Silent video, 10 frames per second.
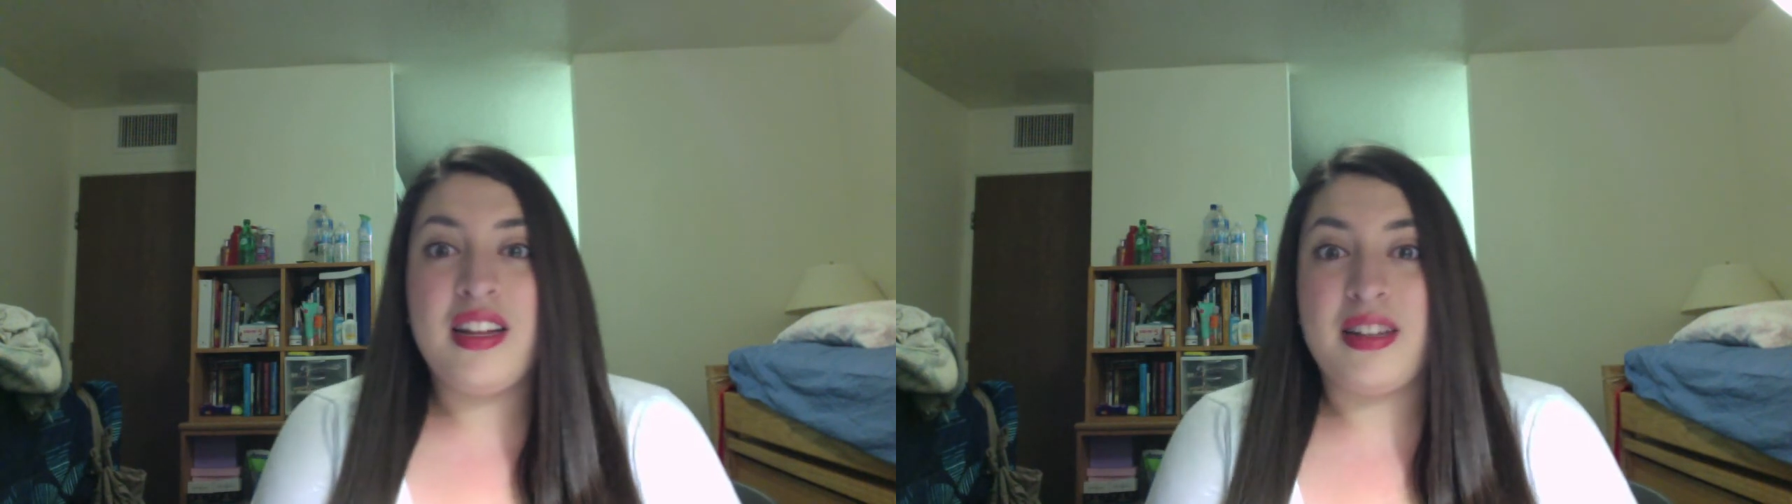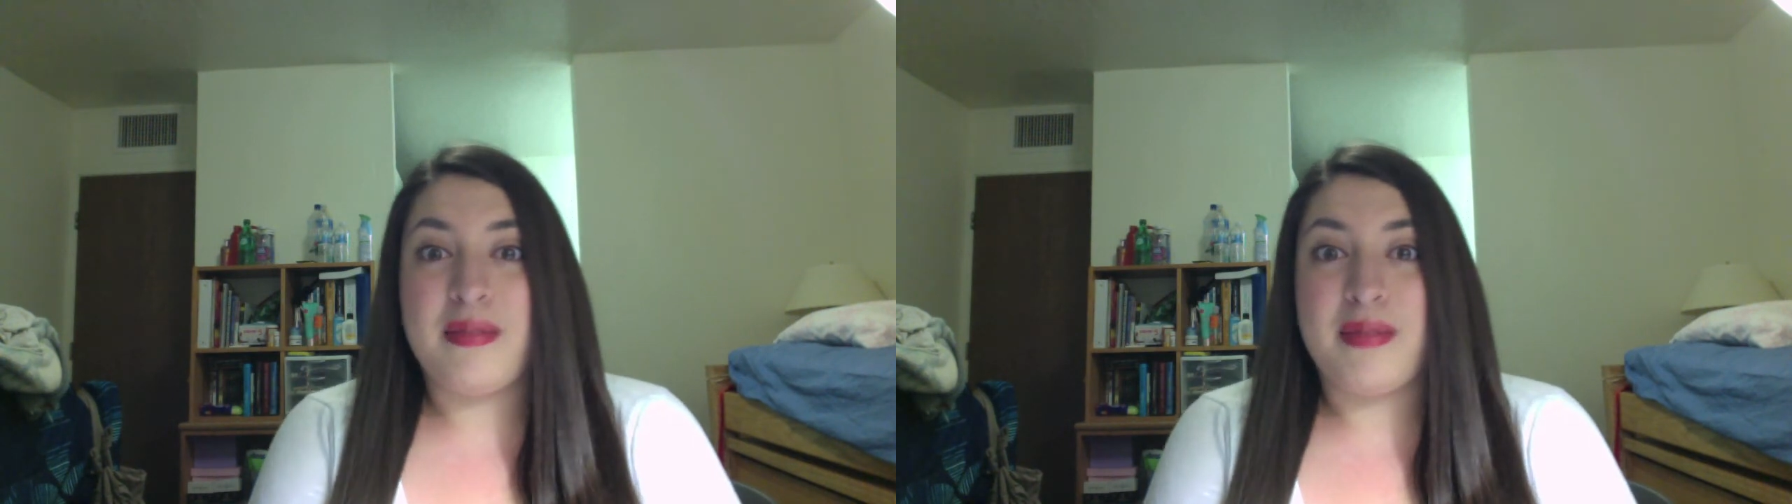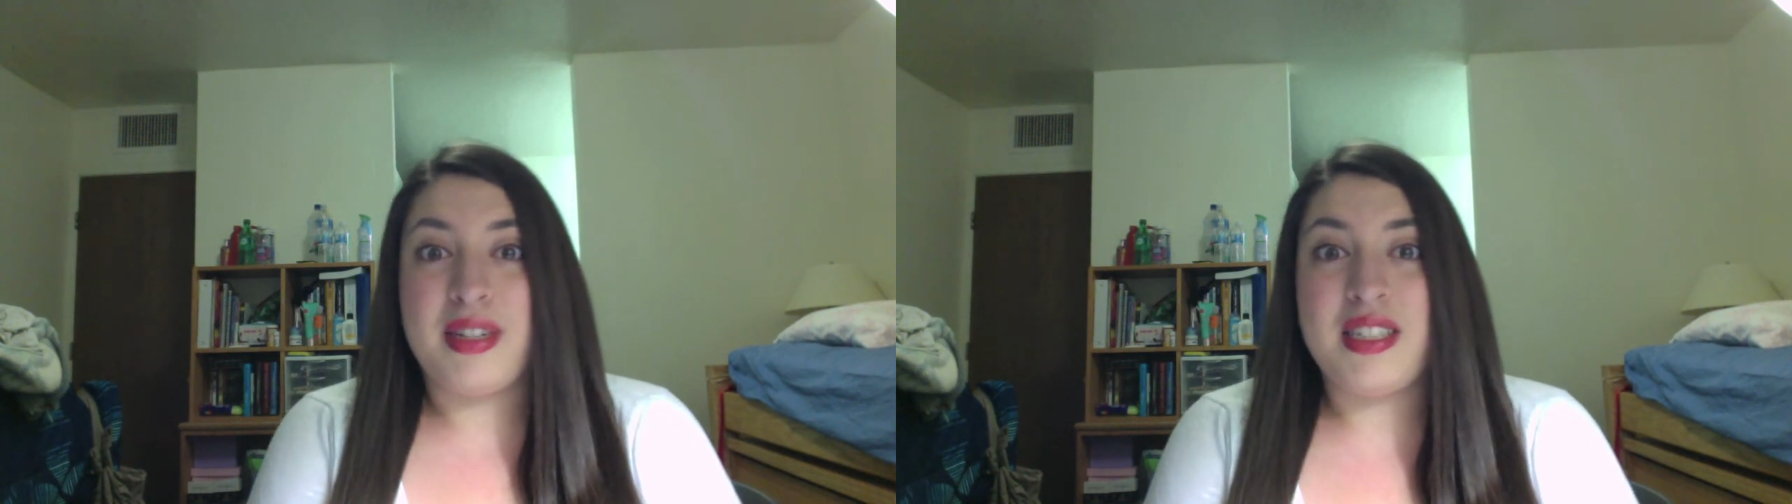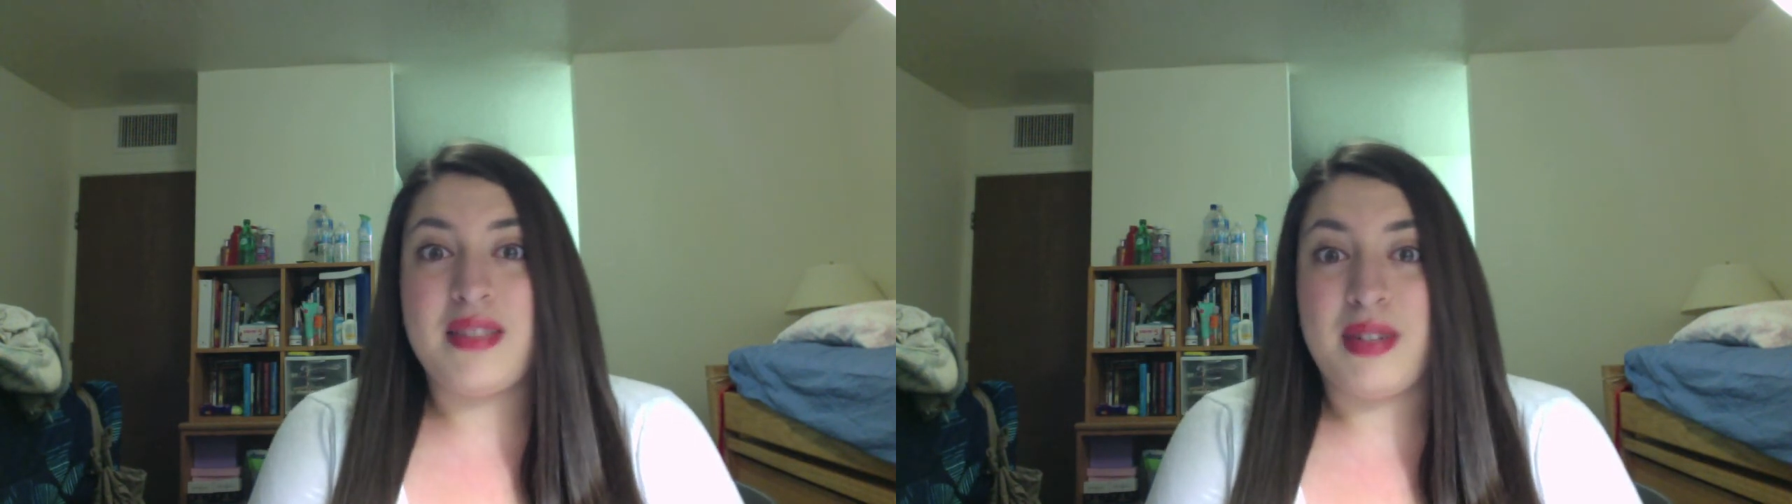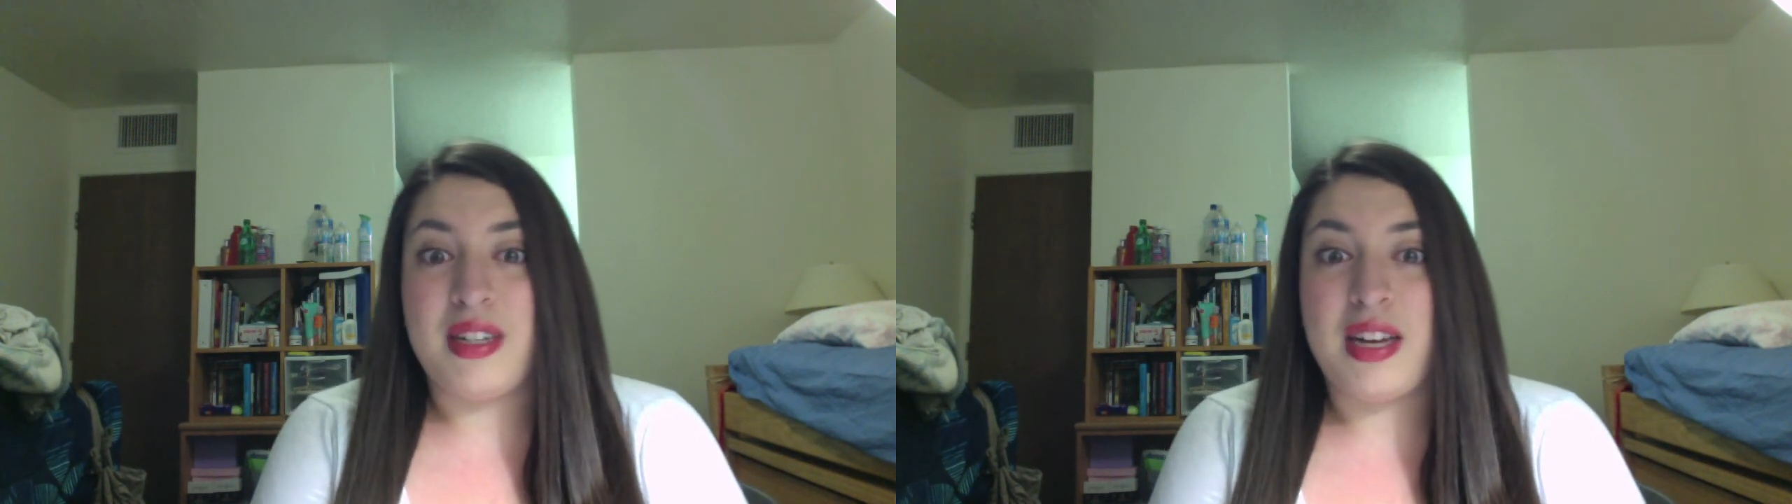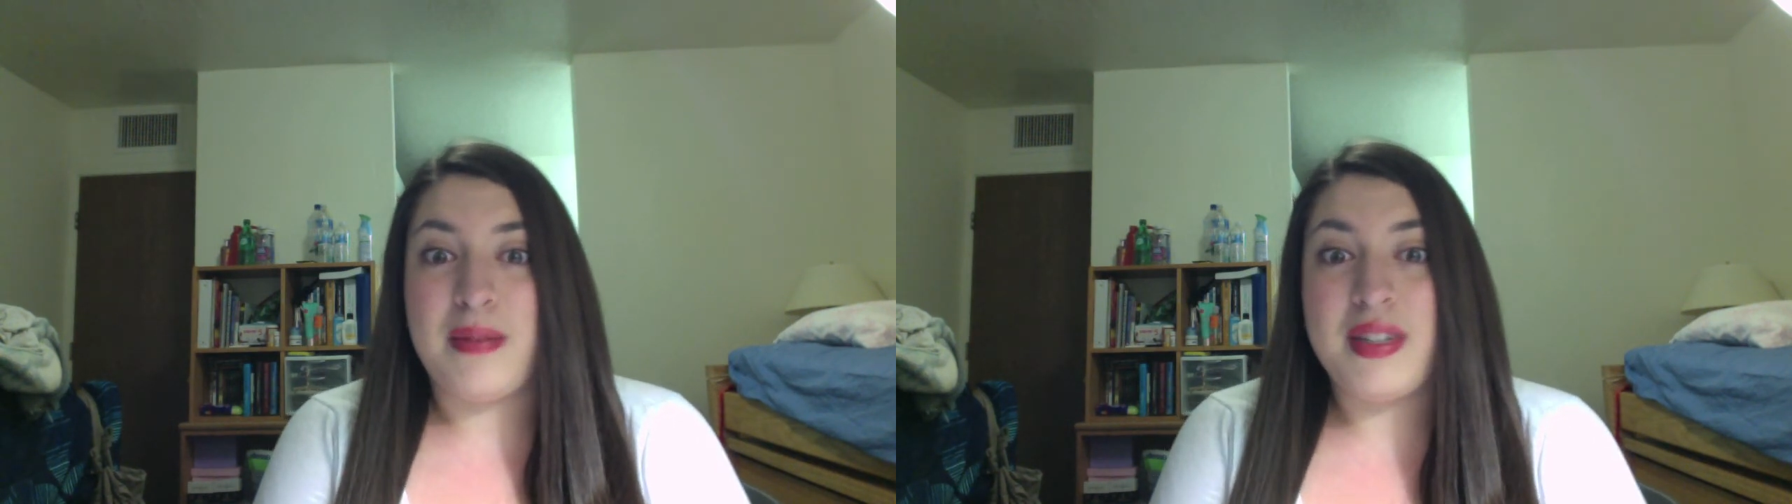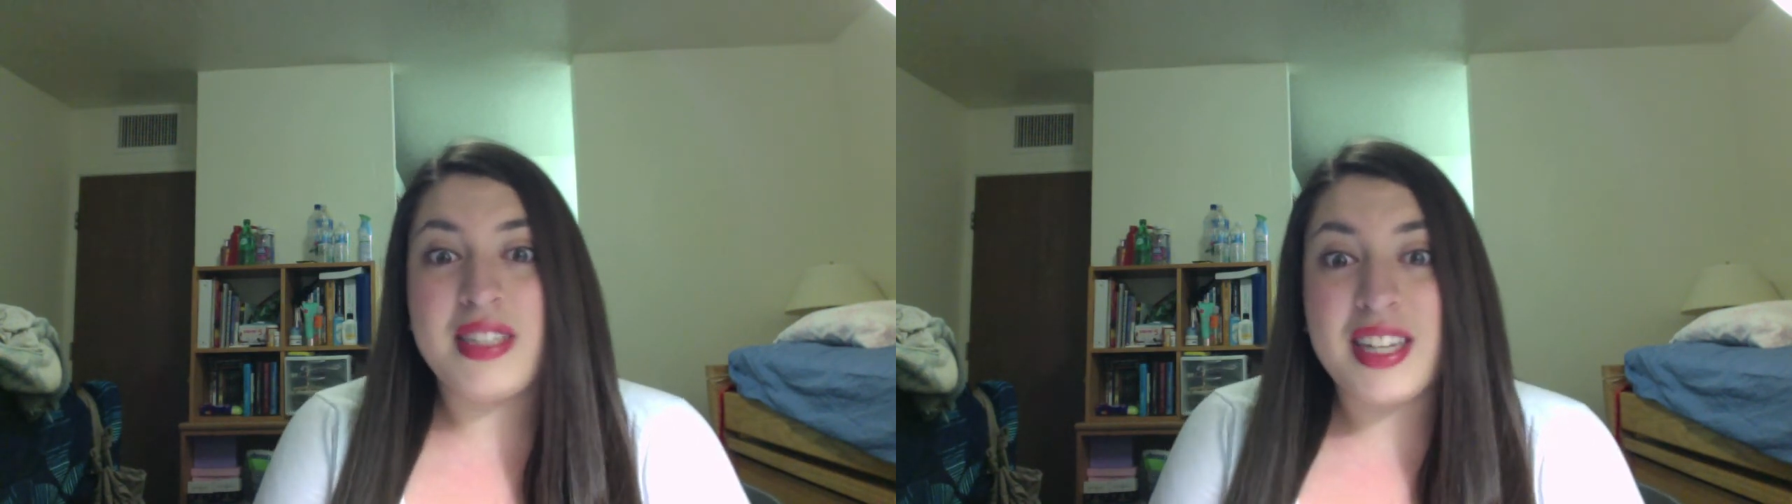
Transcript: Like my happiness